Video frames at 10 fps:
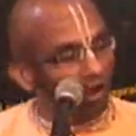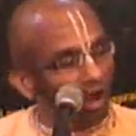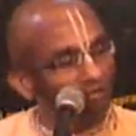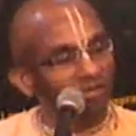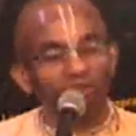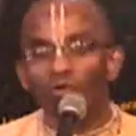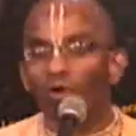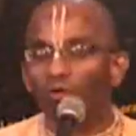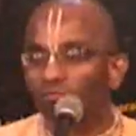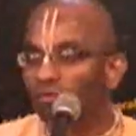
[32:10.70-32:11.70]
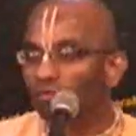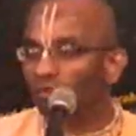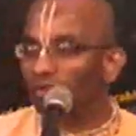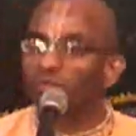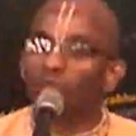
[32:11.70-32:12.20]
I will give all of you
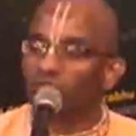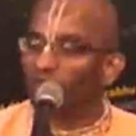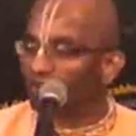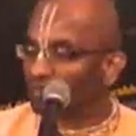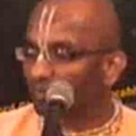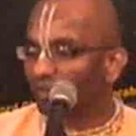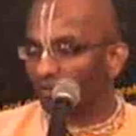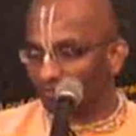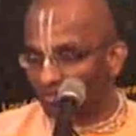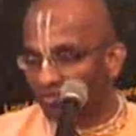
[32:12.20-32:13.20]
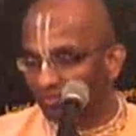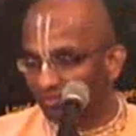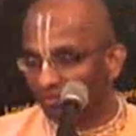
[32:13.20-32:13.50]
a spiritual experience.